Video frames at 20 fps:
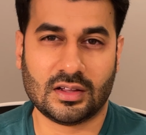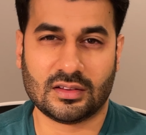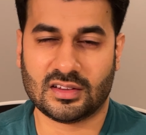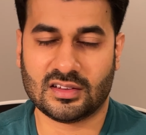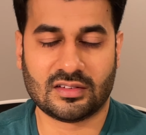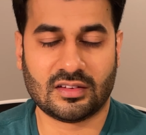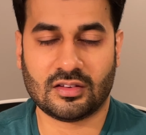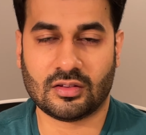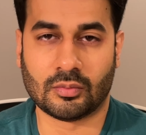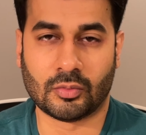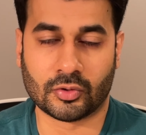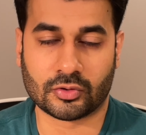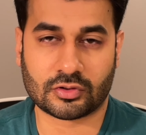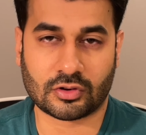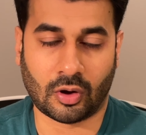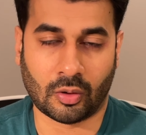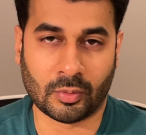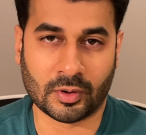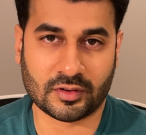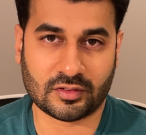This is the most
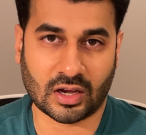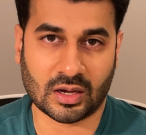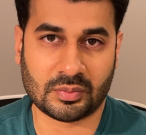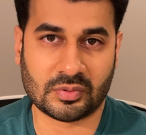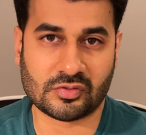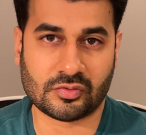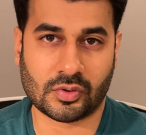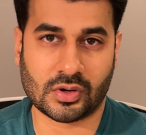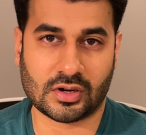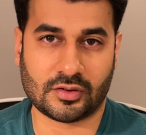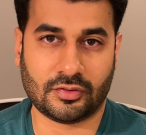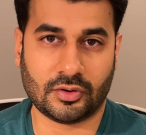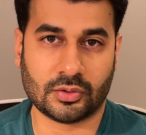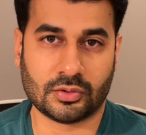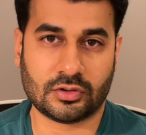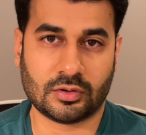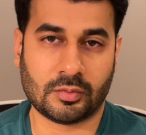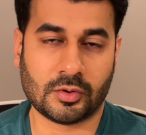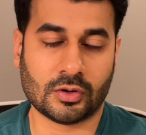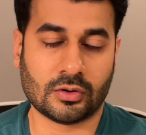common type of workflow,
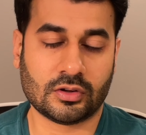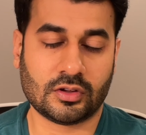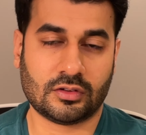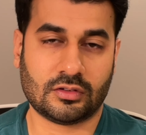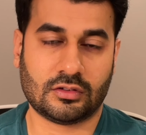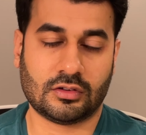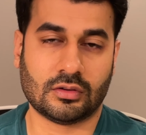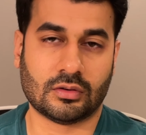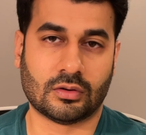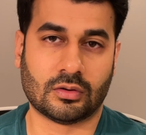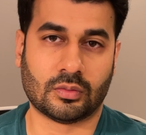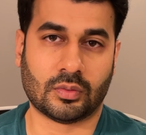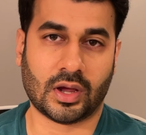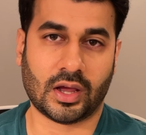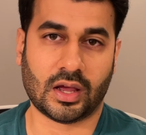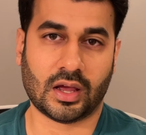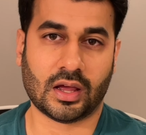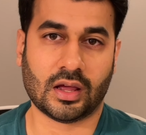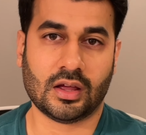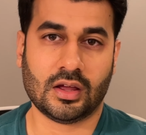to be honest,
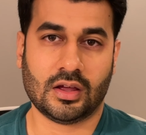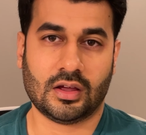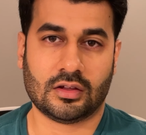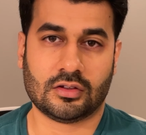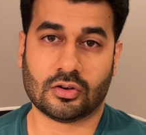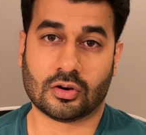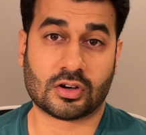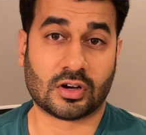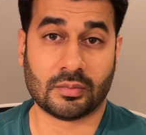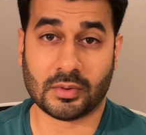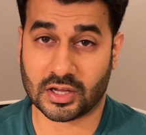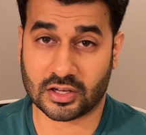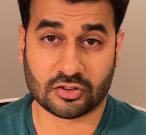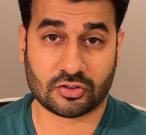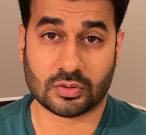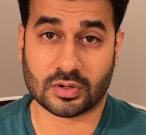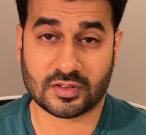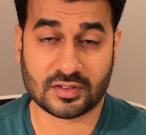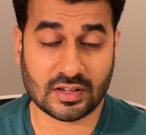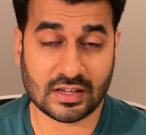where you're coming
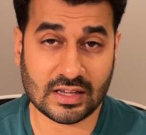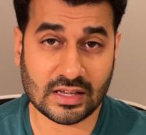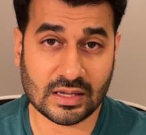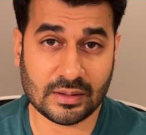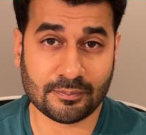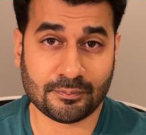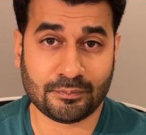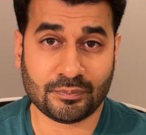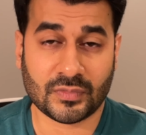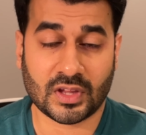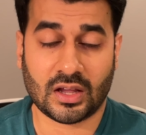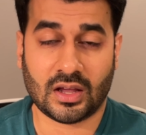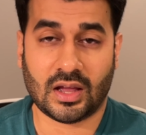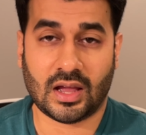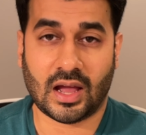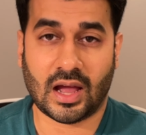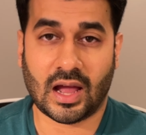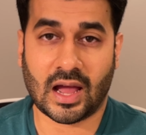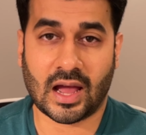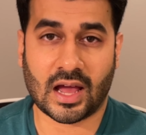into a team
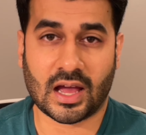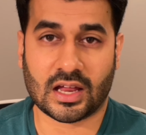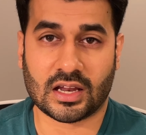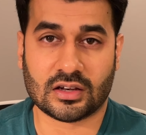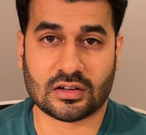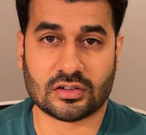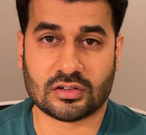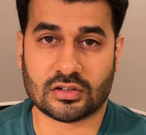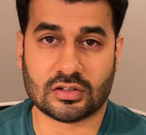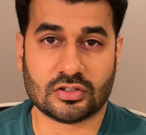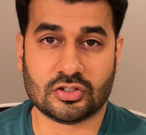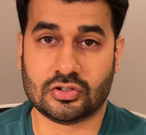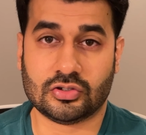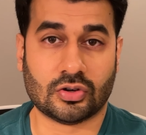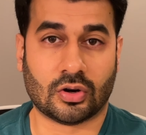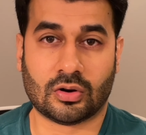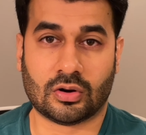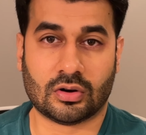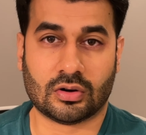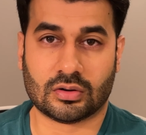and
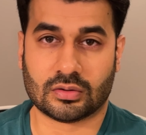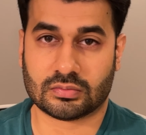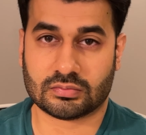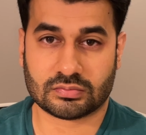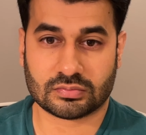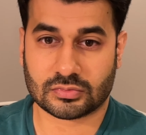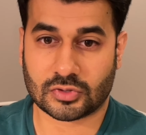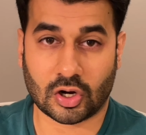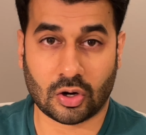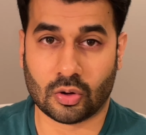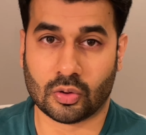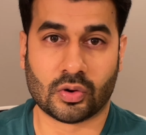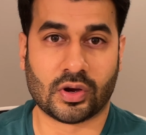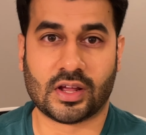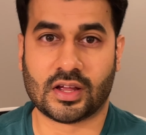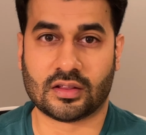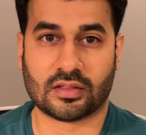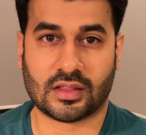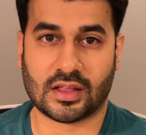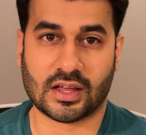you're
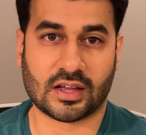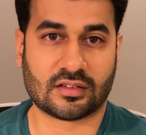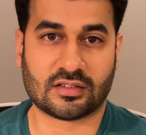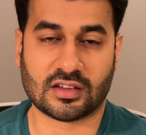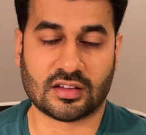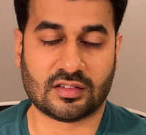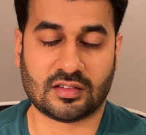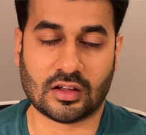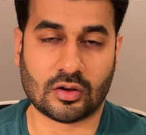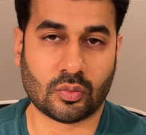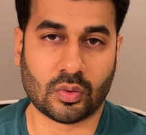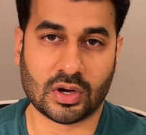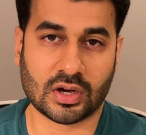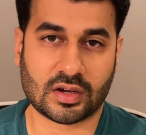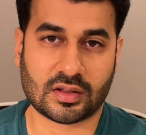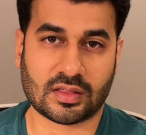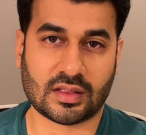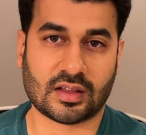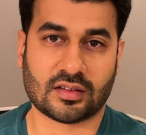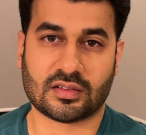cloning the existing
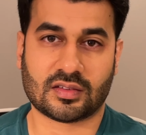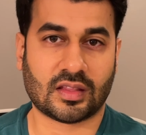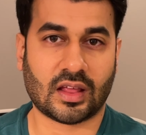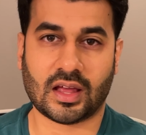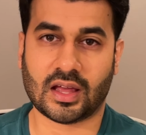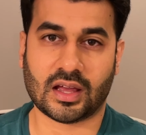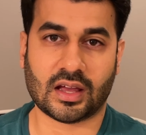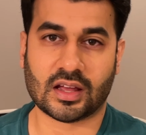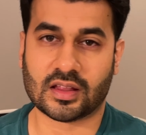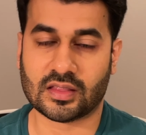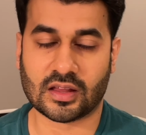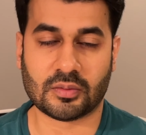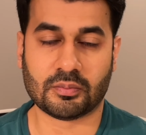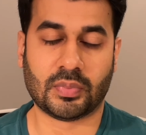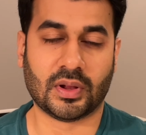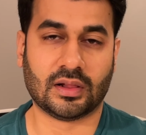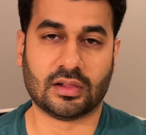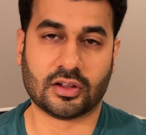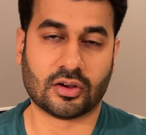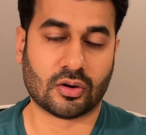work that's there and then
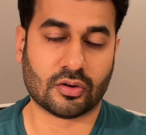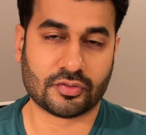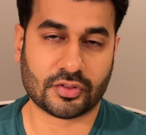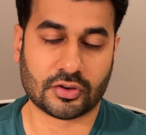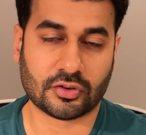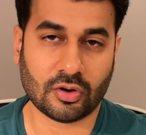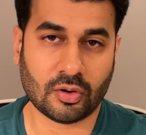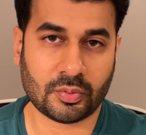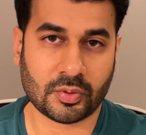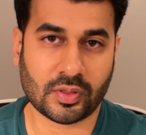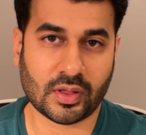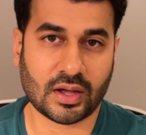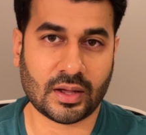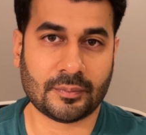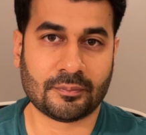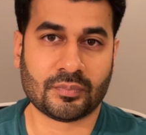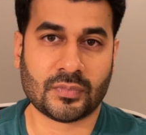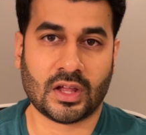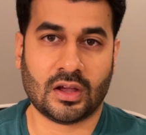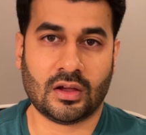building off the top of that.